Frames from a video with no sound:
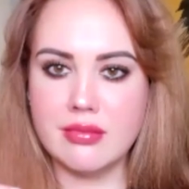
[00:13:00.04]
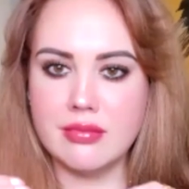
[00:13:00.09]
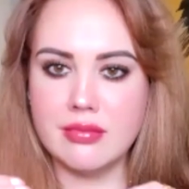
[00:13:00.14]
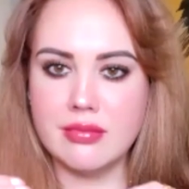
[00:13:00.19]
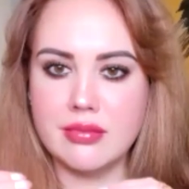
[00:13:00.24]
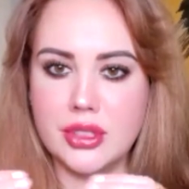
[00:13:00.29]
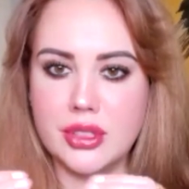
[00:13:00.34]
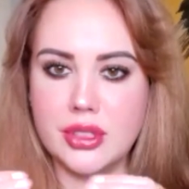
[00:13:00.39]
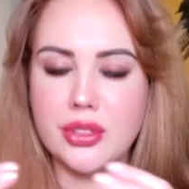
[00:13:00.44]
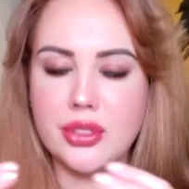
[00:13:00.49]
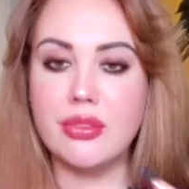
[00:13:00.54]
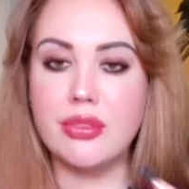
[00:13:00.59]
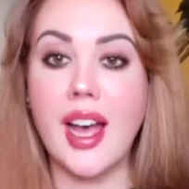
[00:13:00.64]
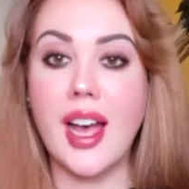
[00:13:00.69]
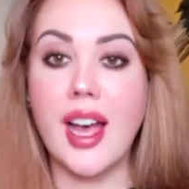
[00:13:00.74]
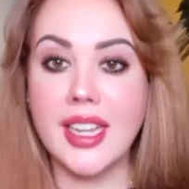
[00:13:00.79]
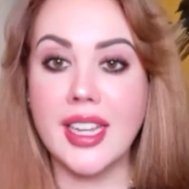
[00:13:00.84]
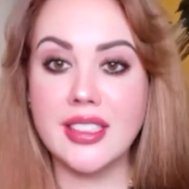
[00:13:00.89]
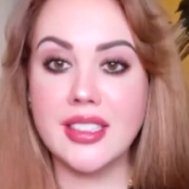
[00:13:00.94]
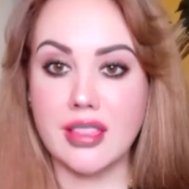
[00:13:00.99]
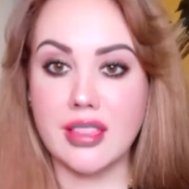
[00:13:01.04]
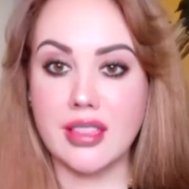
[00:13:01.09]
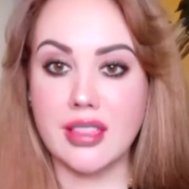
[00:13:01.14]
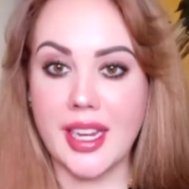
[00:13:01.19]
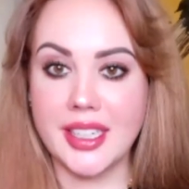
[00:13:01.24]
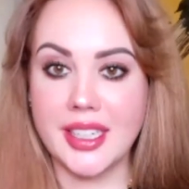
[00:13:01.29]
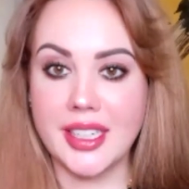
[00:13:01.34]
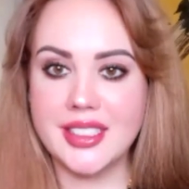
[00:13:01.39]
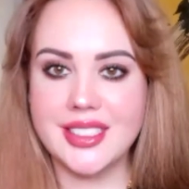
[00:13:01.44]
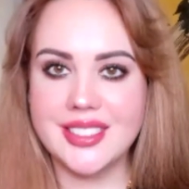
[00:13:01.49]
divine
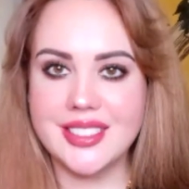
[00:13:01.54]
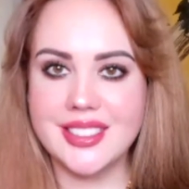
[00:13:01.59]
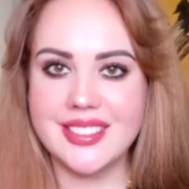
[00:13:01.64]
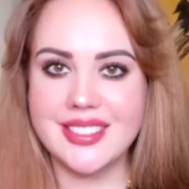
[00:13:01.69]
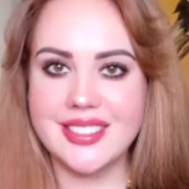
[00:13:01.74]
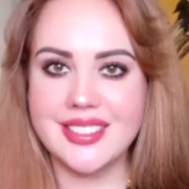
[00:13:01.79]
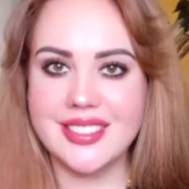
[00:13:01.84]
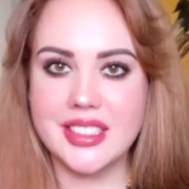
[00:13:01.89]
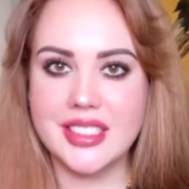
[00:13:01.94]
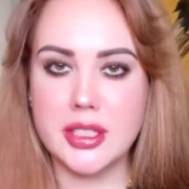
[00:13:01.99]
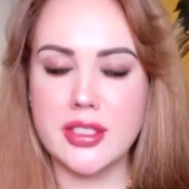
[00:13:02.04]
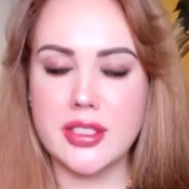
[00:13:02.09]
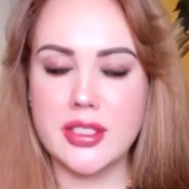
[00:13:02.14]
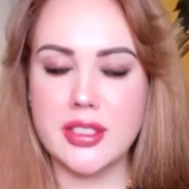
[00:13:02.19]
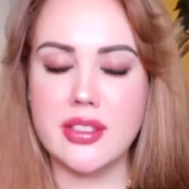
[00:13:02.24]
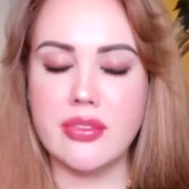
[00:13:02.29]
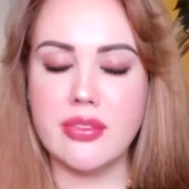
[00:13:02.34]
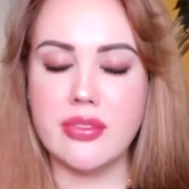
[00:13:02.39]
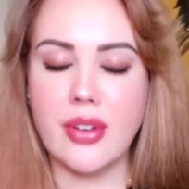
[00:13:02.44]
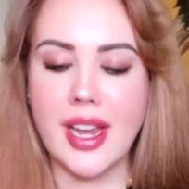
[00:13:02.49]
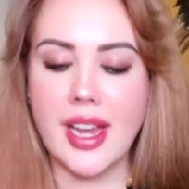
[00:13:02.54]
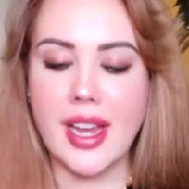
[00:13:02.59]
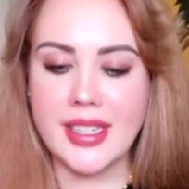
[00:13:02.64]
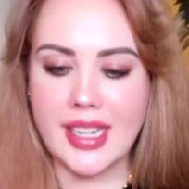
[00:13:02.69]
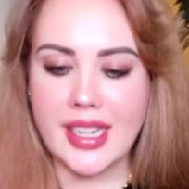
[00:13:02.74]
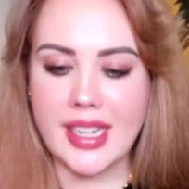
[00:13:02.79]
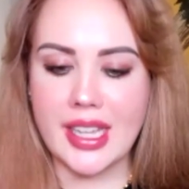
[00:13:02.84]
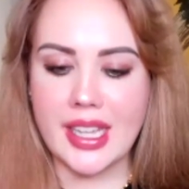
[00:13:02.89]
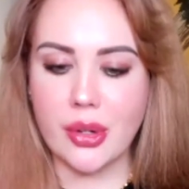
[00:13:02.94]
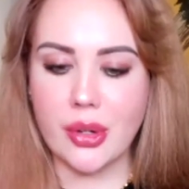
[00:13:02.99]
light, this divine
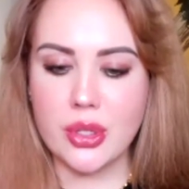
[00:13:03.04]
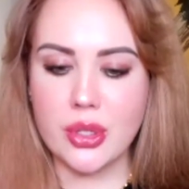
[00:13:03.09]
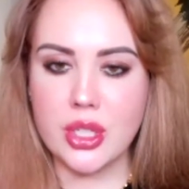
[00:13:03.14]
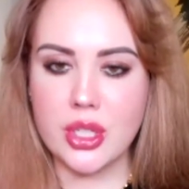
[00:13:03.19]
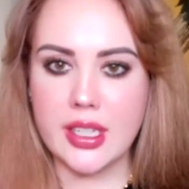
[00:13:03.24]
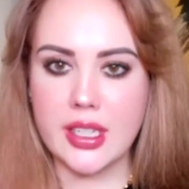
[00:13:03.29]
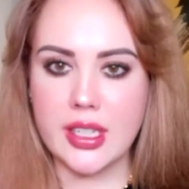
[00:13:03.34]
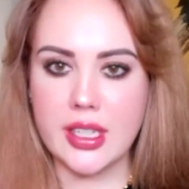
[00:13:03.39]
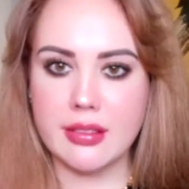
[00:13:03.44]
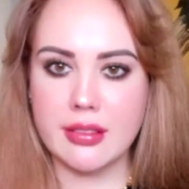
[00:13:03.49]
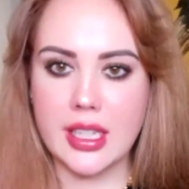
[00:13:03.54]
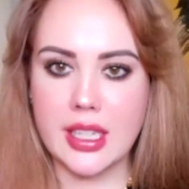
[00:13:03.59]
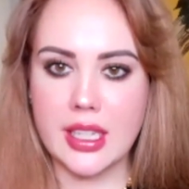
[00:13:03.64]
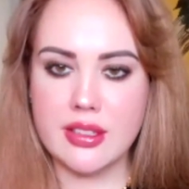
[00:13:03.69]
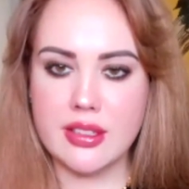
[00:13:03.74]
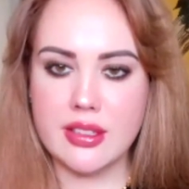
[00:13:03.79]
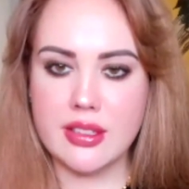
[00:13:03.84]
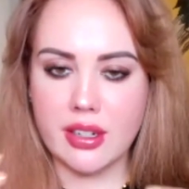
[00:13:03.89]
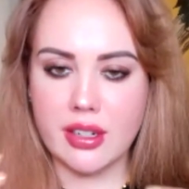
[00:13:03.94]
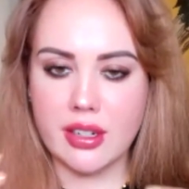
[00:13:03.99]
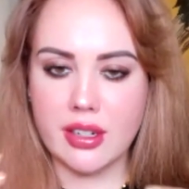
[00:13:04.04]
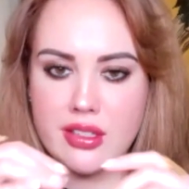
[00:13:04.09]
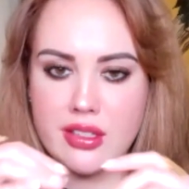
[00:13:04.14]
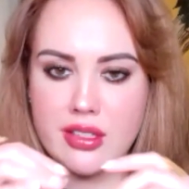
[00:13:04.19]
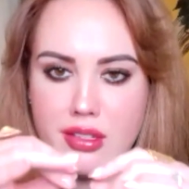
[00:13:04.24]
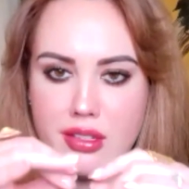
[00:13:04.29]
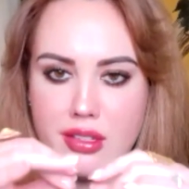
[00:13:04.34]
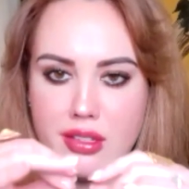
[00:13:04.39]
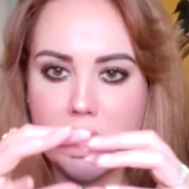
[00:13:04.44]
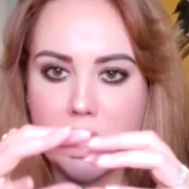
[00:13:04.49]
energy, it starts to
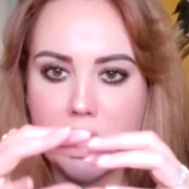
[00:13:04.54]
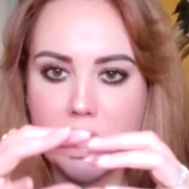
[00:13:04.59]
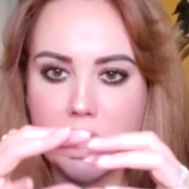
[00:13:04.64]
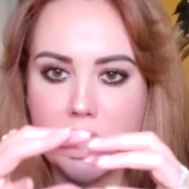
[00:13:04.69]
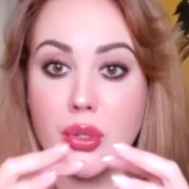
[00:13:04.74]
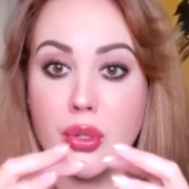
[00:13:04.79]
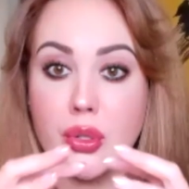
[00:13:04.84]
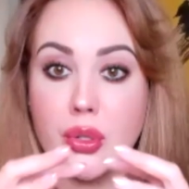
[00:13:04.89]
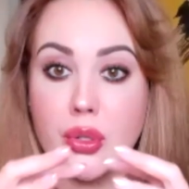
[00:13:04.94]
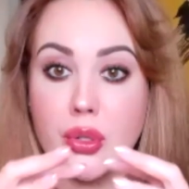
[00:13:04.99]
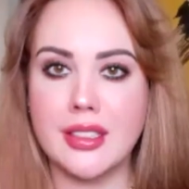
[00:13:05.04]
melt away.